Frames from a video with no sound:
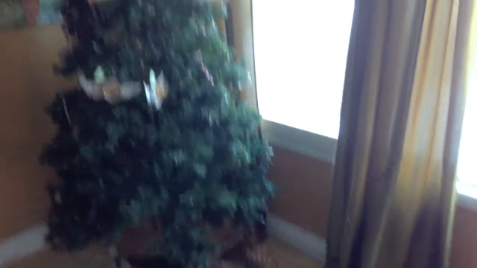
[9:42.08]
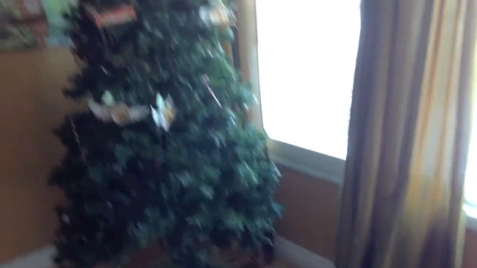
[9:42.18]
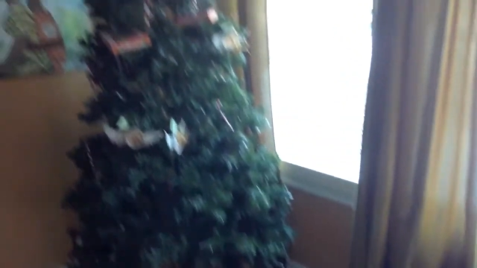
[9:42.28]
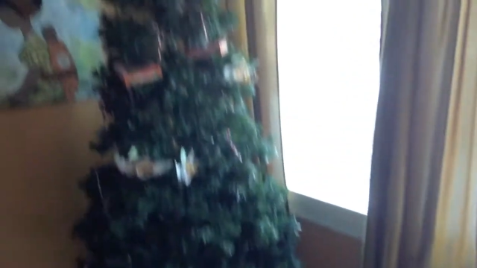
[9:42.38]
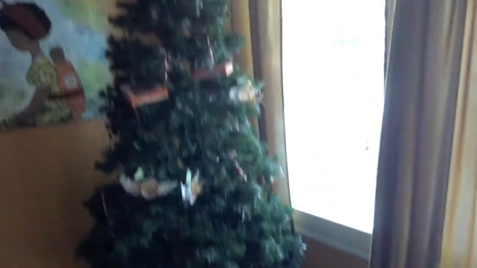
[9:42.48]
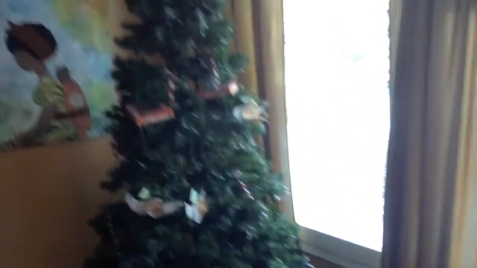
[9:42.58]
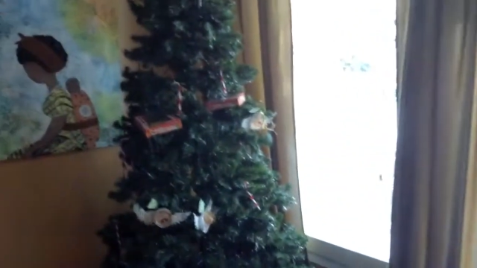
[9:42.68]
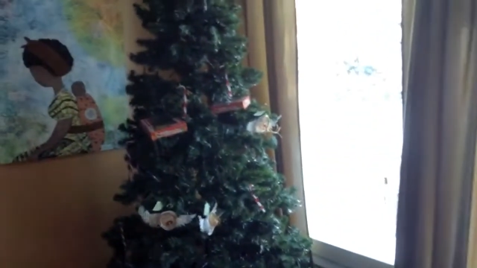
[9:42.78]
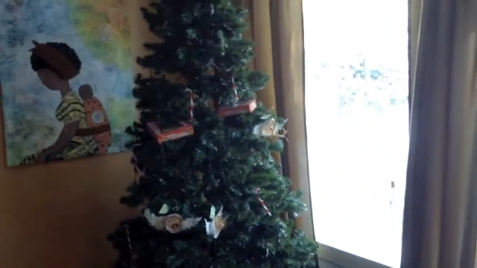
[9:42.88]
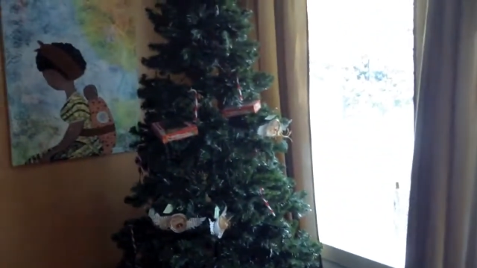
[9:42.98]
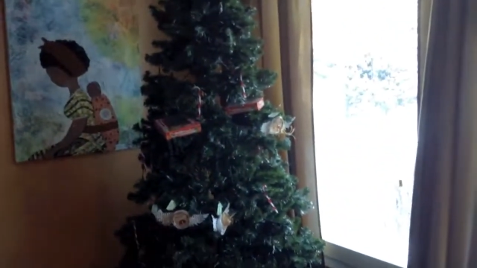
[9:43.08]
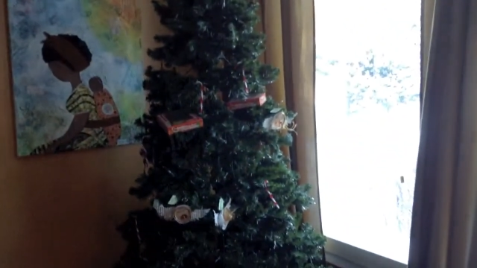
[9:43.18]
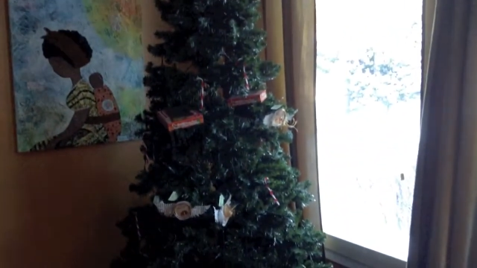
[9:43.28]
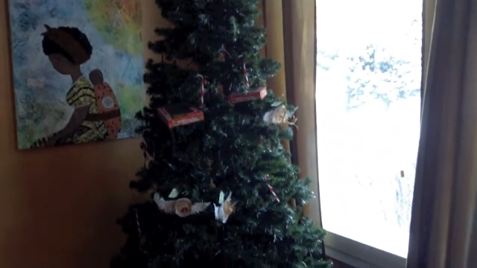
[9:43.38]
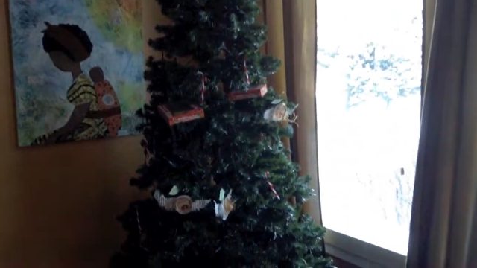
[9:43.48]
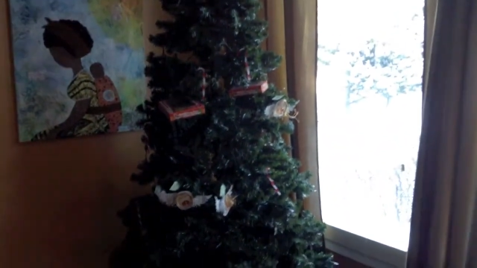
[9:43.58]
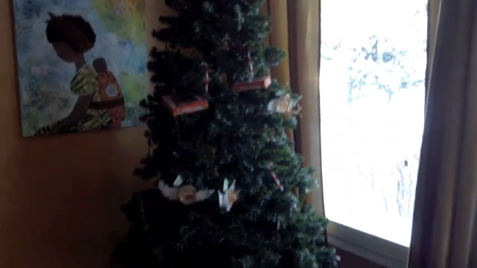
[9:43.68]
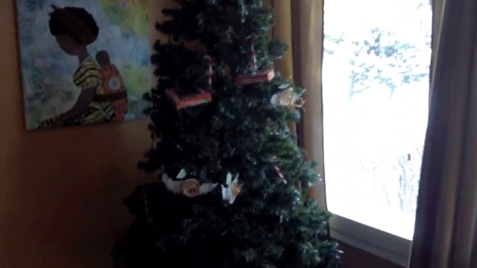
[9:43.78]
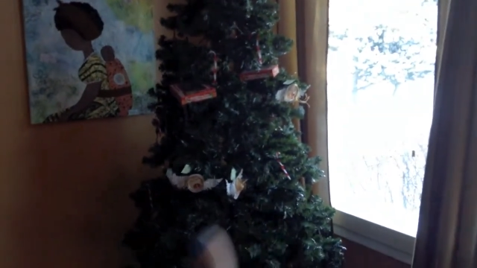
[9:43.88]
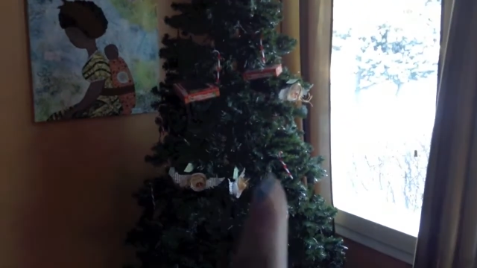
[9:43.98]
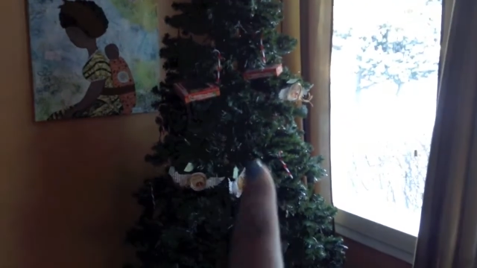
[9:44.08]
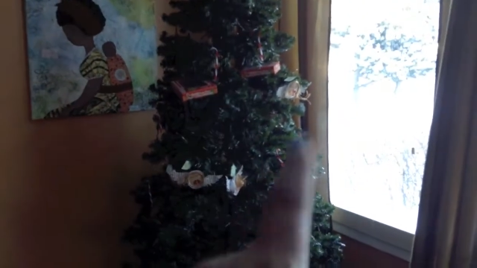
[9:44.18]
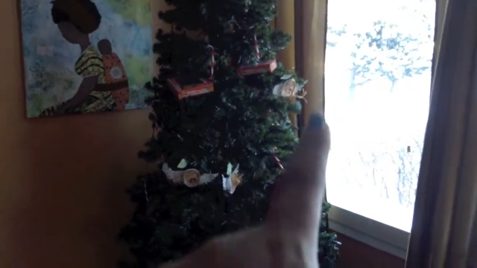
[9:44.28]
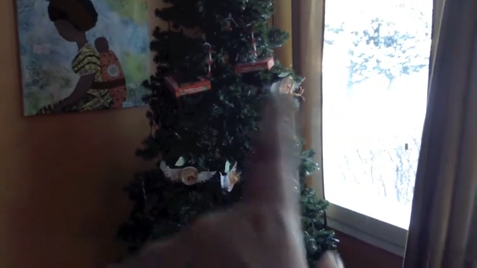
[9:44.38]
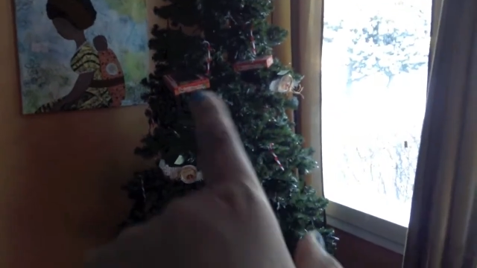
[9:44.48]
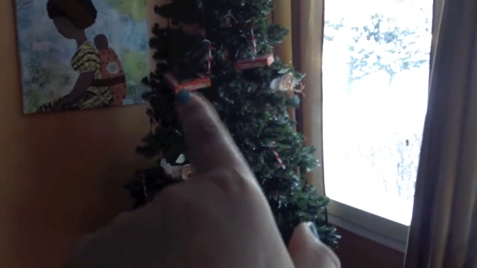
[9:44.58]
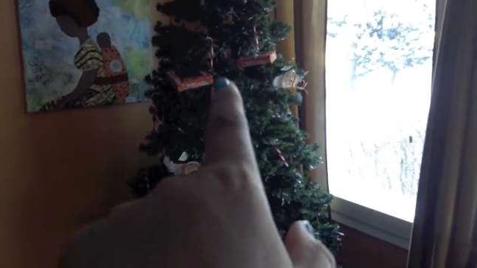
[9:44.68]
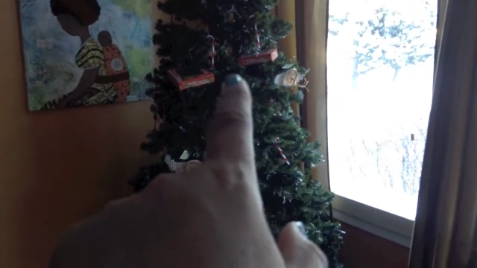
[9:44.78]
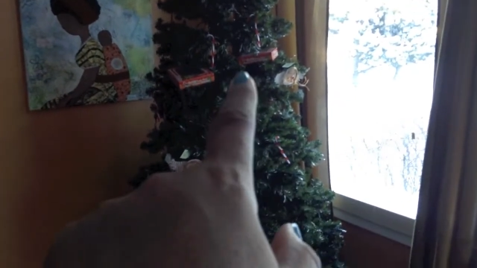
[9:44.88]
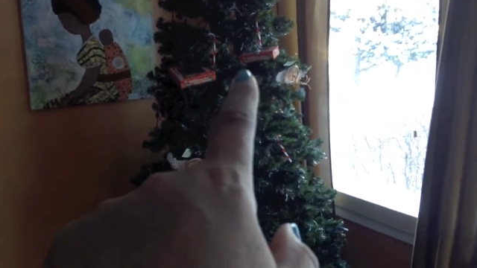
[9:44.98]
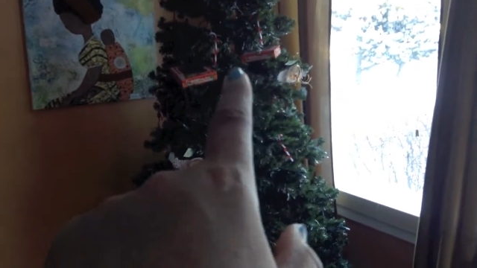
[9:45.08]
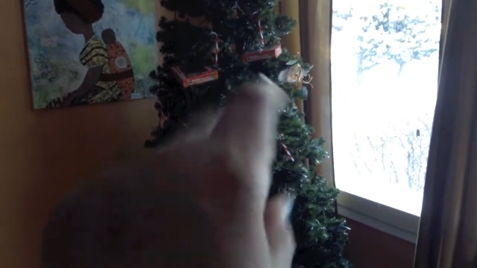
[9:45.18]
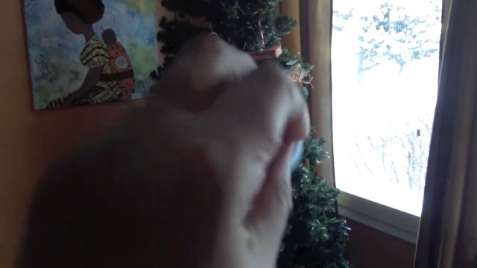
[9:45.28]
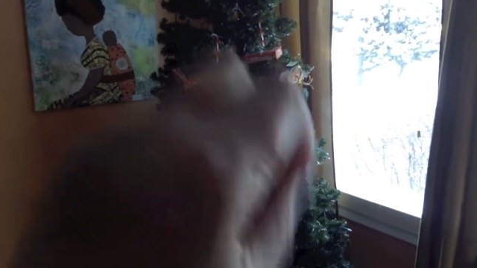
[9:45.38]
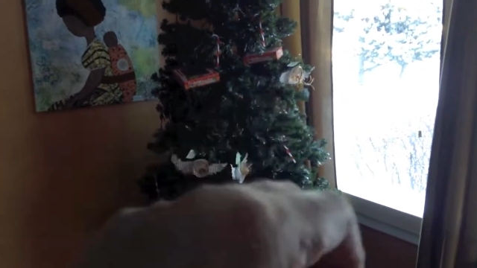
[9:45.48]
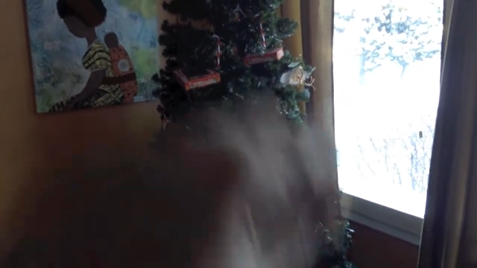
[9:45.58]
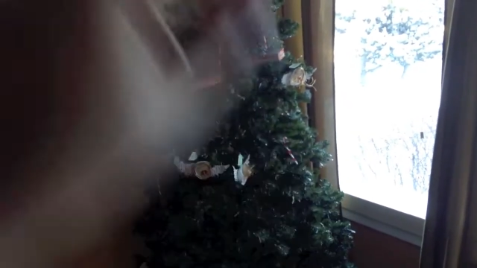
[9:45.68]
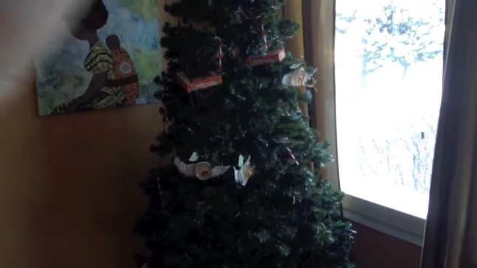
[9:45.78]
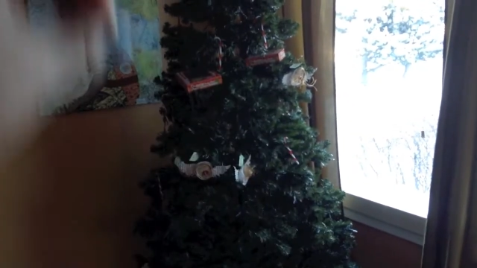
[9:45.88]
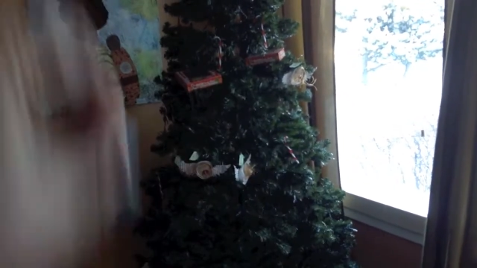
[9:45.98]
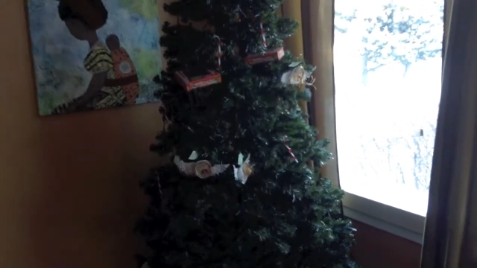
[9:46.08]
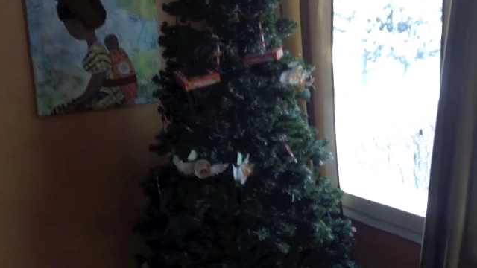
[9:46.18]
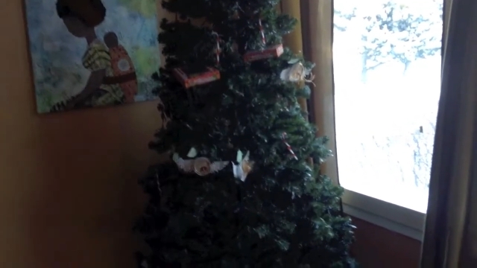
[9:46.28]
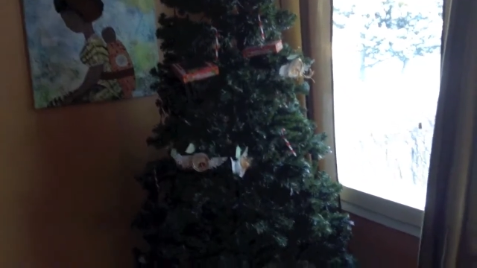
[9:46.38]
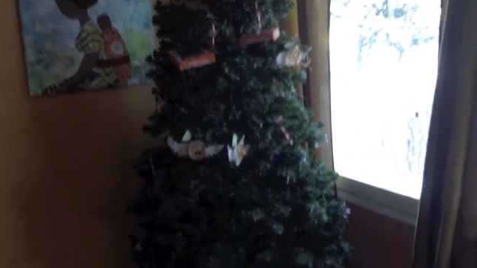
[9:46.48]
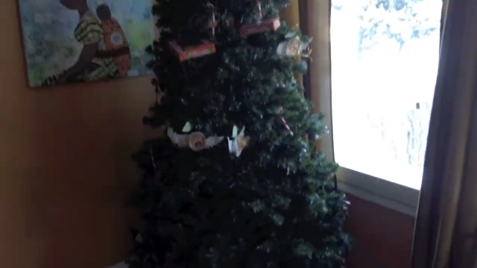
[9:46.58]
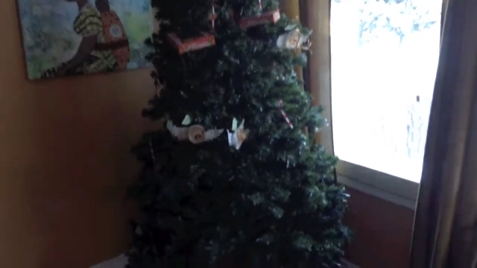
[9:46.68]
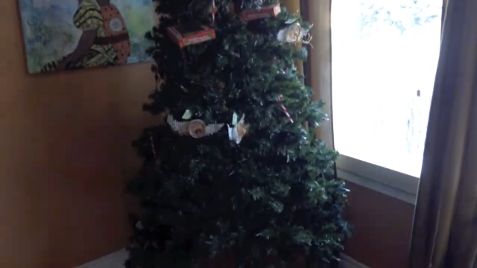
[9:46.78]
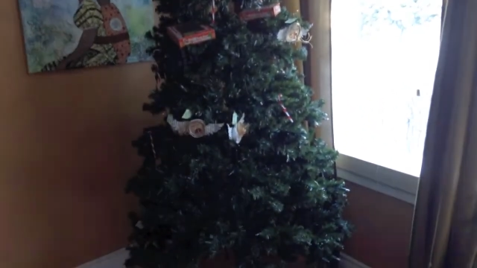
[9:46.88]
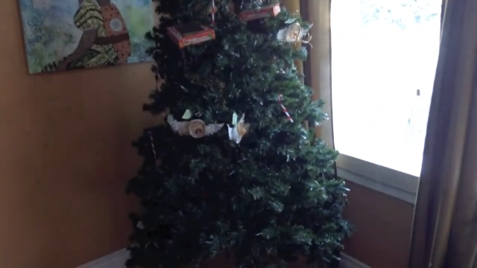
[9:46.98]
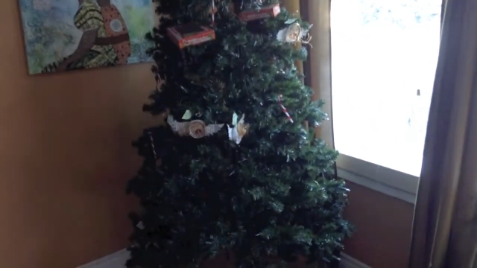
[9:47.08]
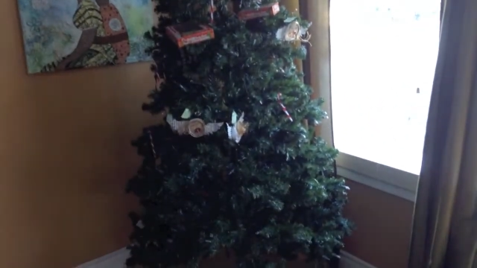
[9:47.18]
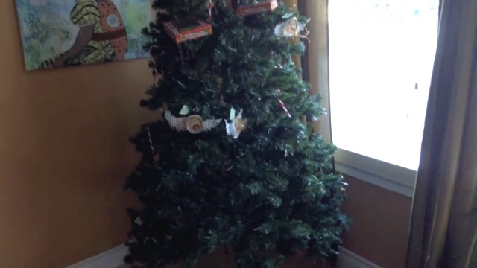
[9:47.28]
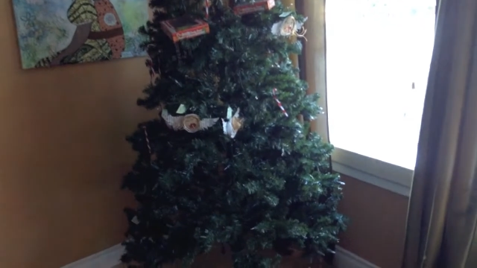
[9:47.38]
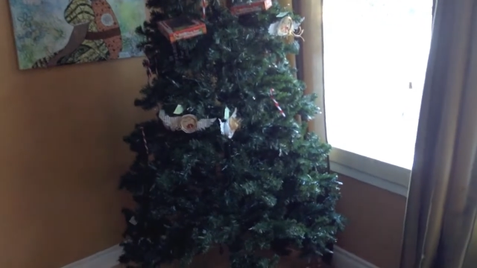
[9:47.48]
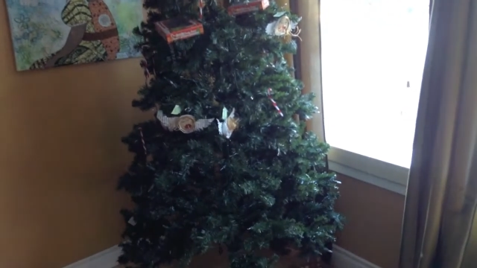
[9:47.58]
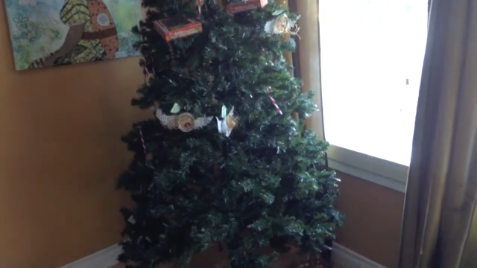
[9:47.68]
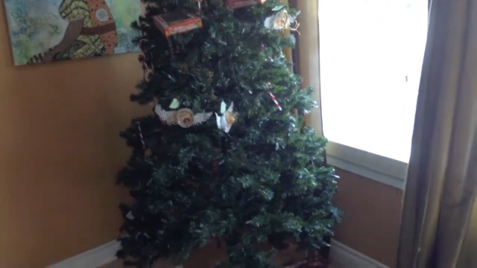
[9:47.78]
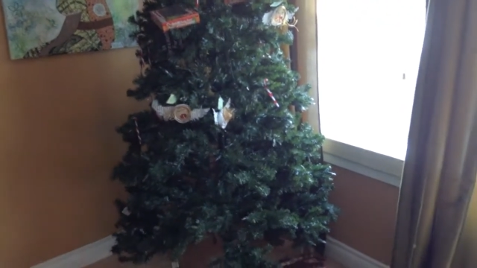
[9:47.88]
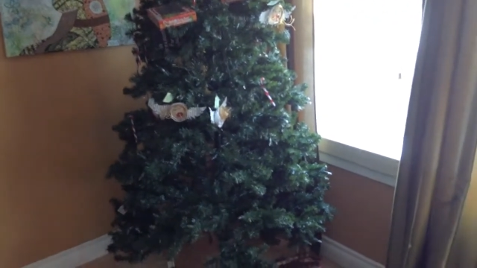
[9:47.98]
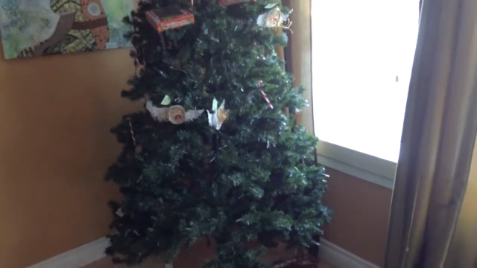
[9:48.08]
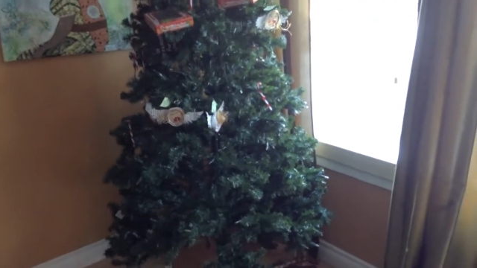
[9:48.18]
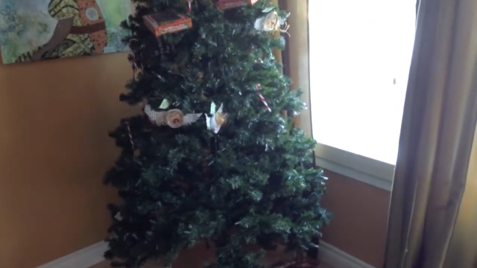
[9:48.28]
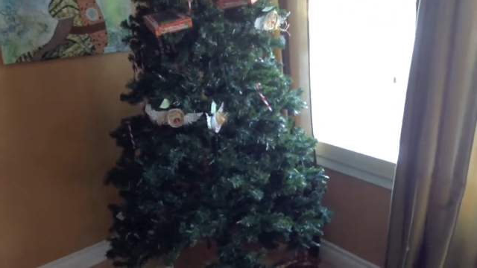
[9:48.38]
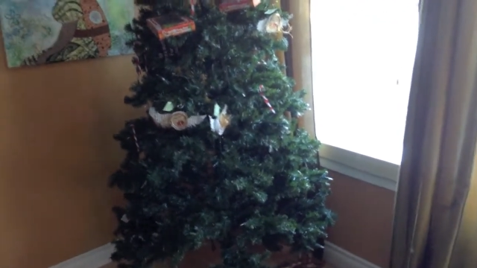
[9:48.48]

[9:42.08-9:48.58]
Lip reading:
Nobody's mouth can be seen.